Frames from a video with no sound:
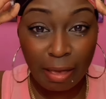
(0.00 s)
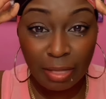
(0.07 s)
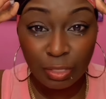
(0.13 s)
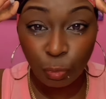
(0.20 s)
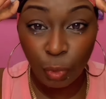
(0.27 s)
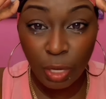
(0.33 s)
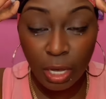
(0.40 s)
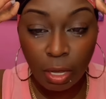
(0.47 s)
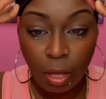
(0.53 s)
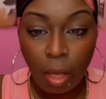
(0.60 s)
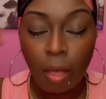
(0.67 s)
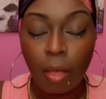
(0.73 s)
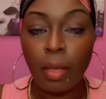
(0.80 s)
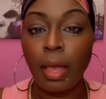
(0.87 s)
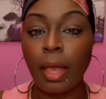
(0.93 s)
clot wig
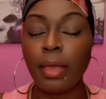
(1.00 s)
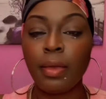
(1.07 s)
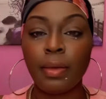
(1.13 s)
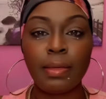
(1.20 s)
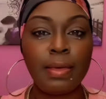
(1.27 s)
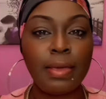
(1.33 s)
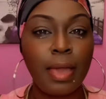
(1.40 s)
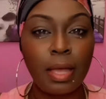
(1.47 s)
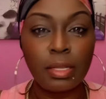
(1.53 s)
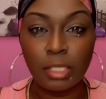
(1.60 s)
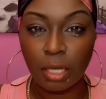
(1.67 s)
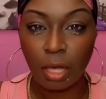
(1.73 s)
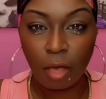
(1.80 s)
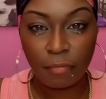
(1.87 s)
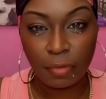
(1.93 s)
and you
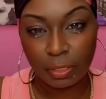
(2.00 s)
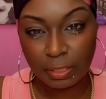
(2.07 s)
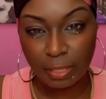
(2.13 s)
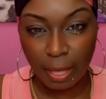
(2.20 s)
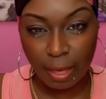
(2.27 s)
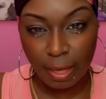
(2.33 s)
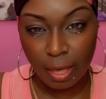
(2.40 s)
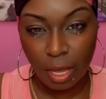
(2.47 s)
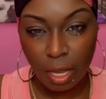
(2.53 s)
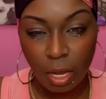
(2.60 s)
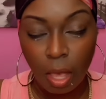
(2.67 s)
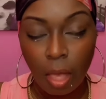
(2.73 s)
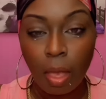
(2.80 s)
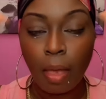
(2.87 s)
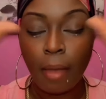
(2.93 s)
can't take off your tie
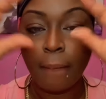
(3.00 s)
head?